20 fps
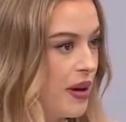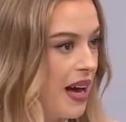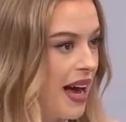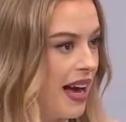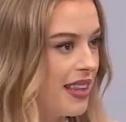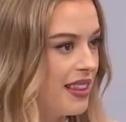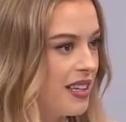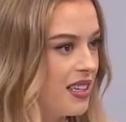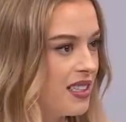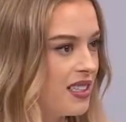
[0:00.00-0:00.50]

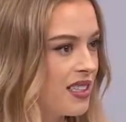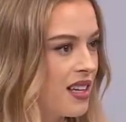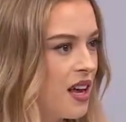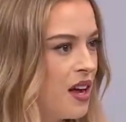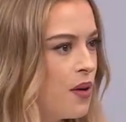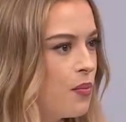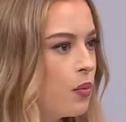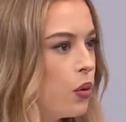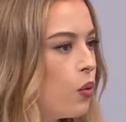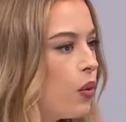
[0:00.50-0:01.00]
behind this,
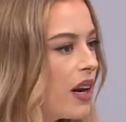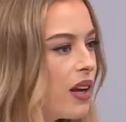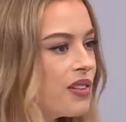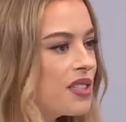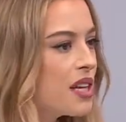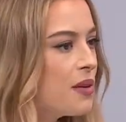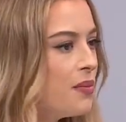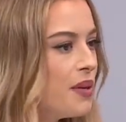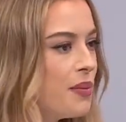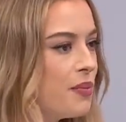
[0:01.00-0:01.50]
but what else
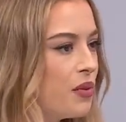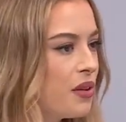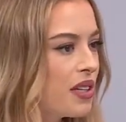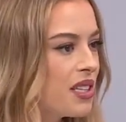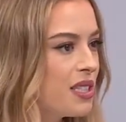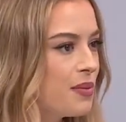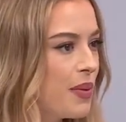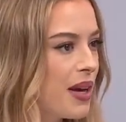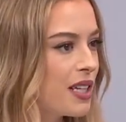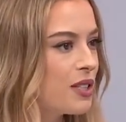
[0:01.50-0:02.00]
can people
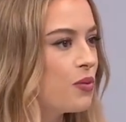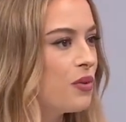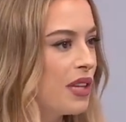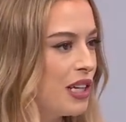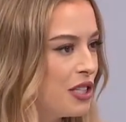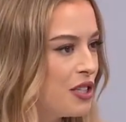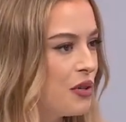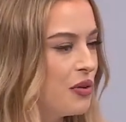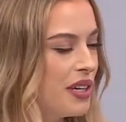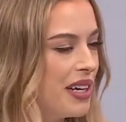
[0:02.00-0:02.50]
expect when they
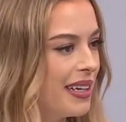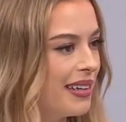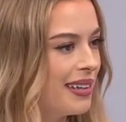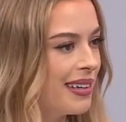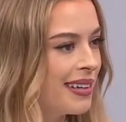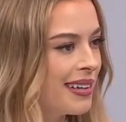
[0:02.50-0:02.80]
tune in?